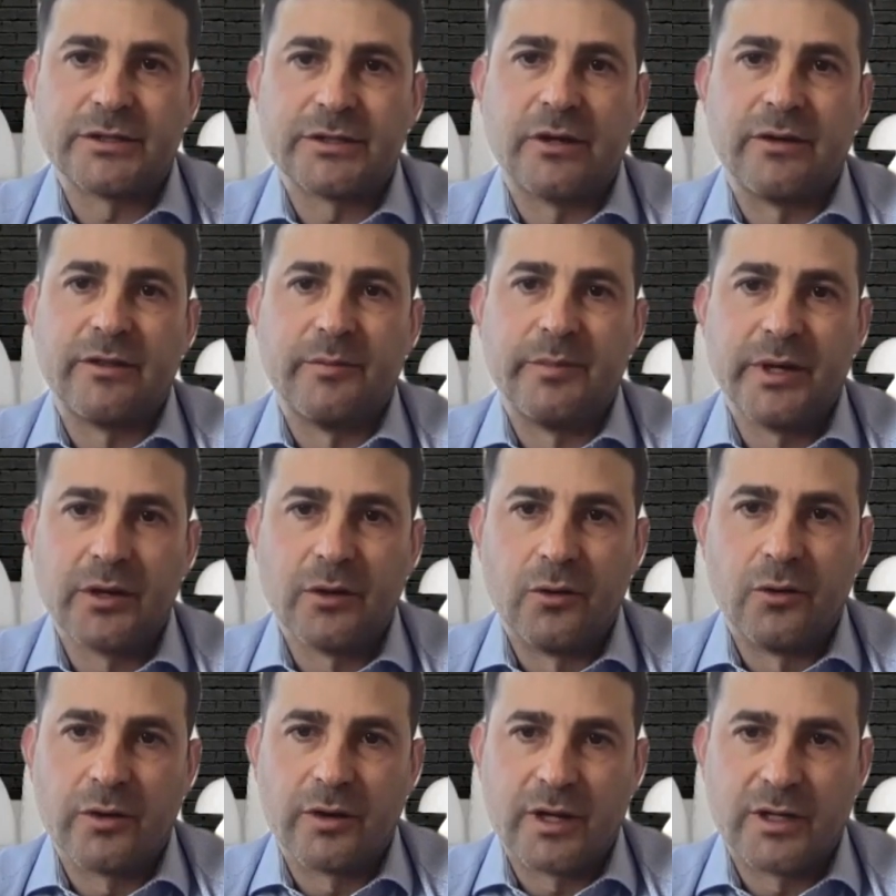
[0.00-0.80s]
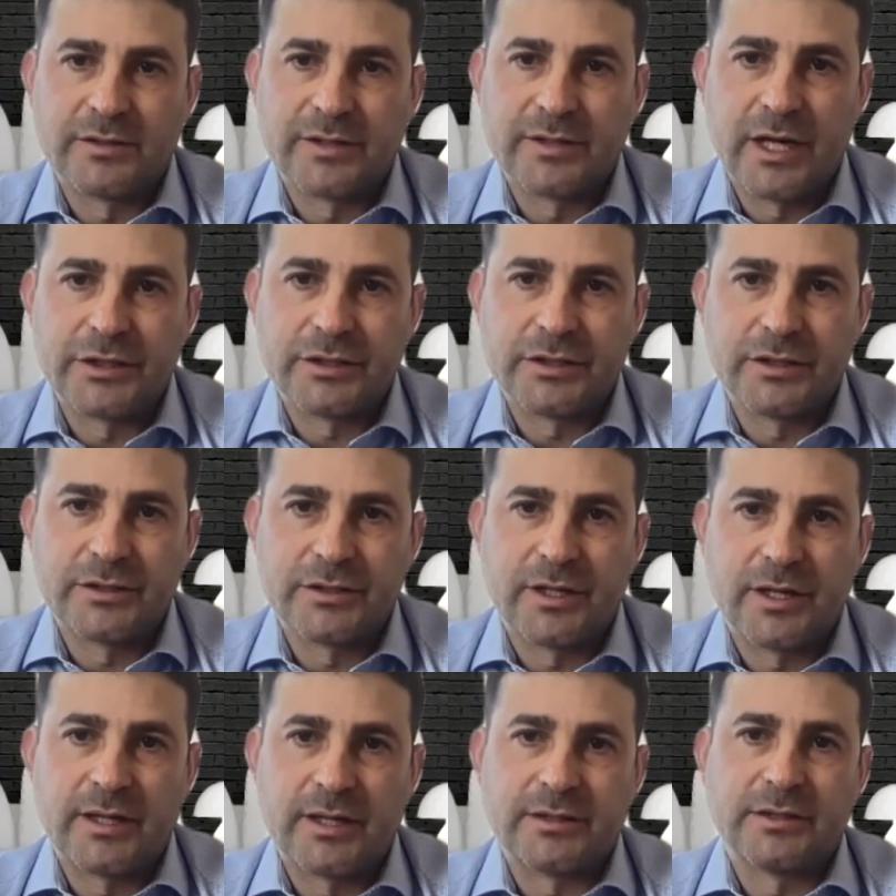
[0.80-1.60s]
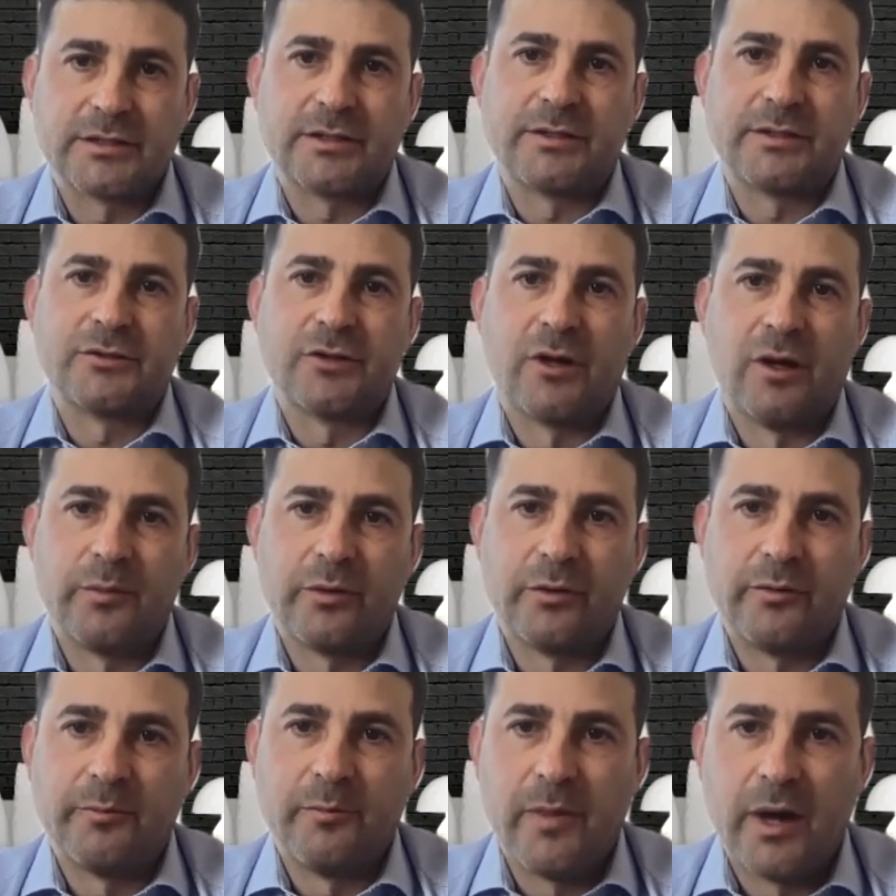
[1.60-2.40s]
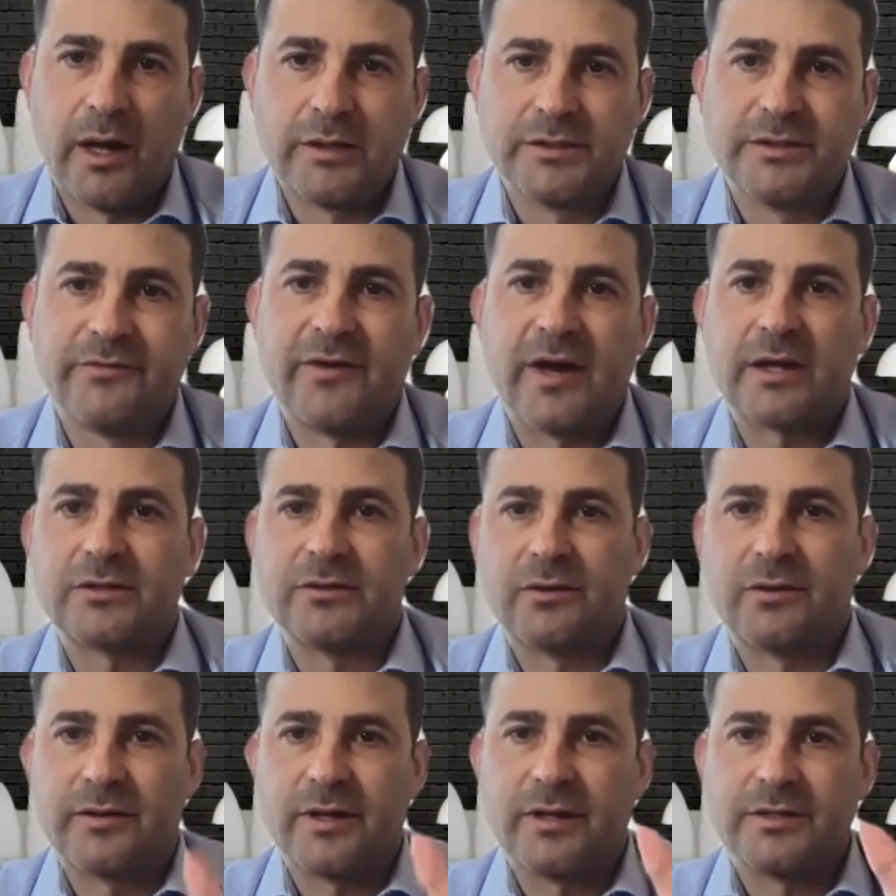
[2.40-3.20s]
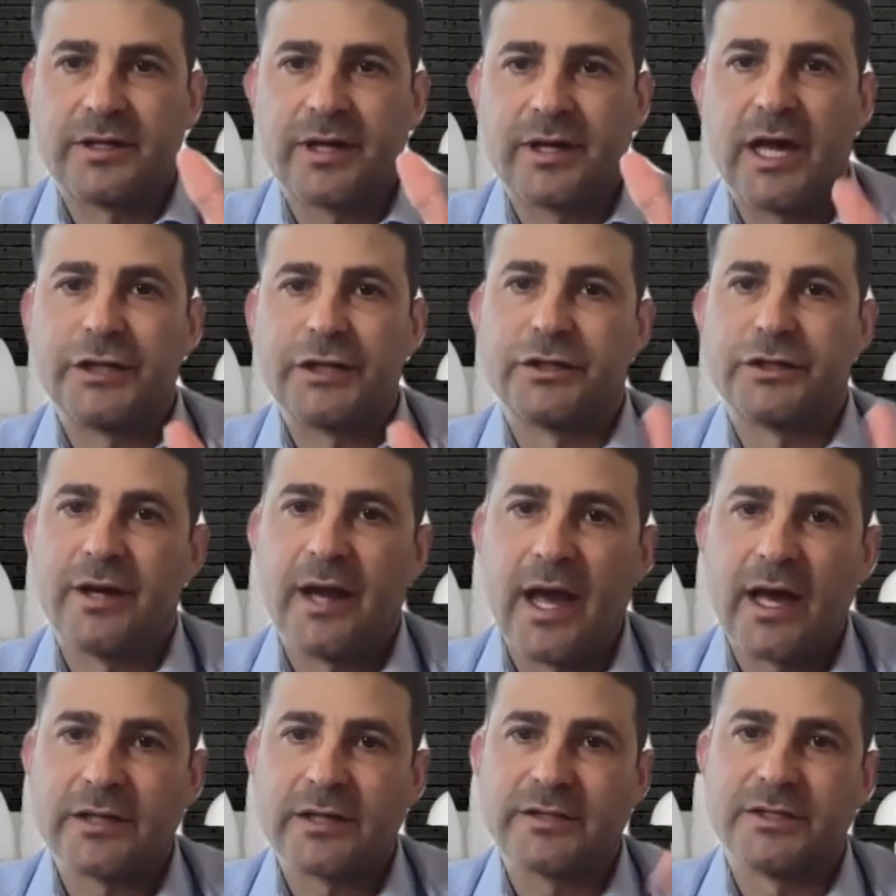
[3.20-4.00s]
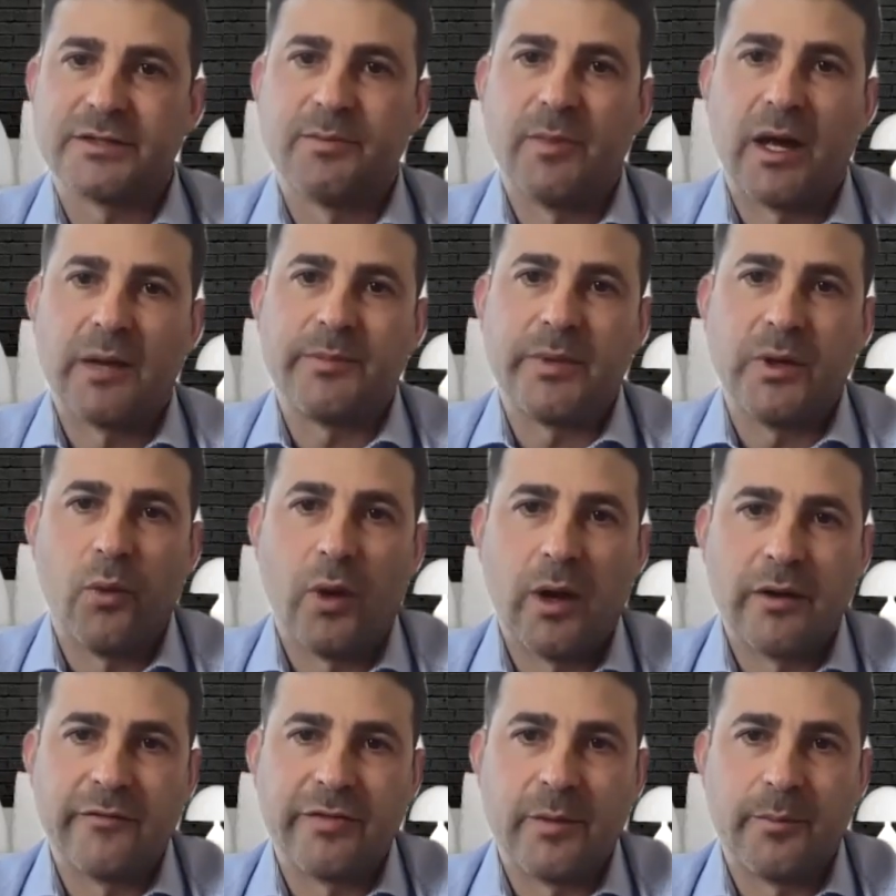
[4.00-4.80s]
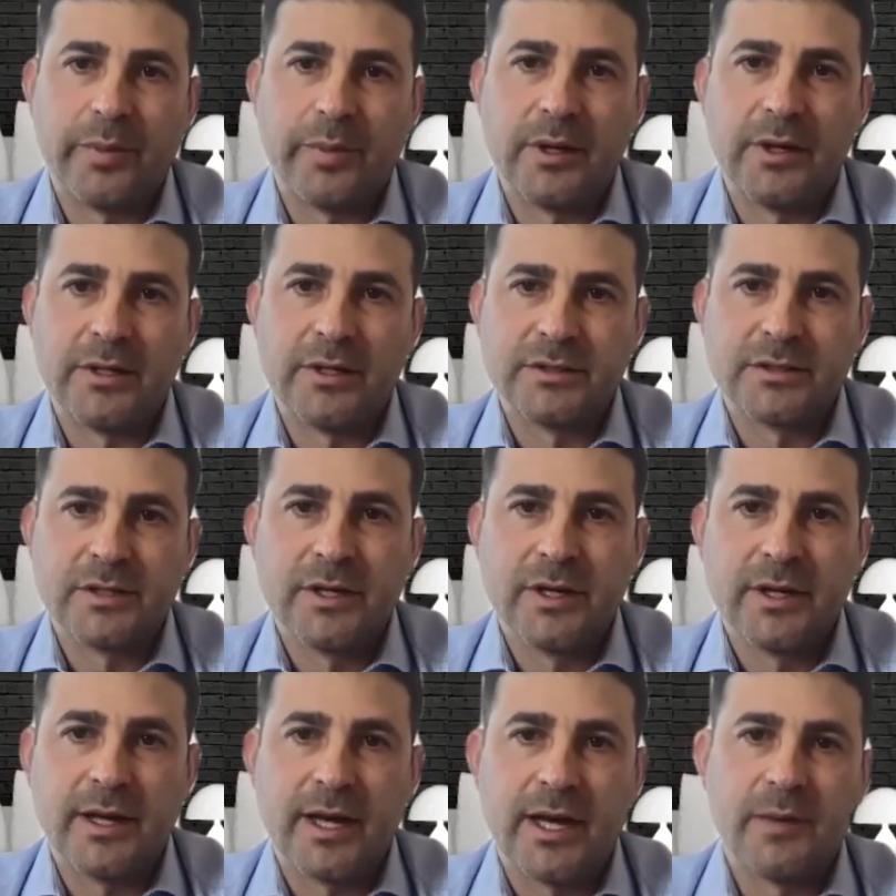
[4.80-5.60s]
So in the bigger organizations, as an example, multi-factor authentication and access might be one of the pillars.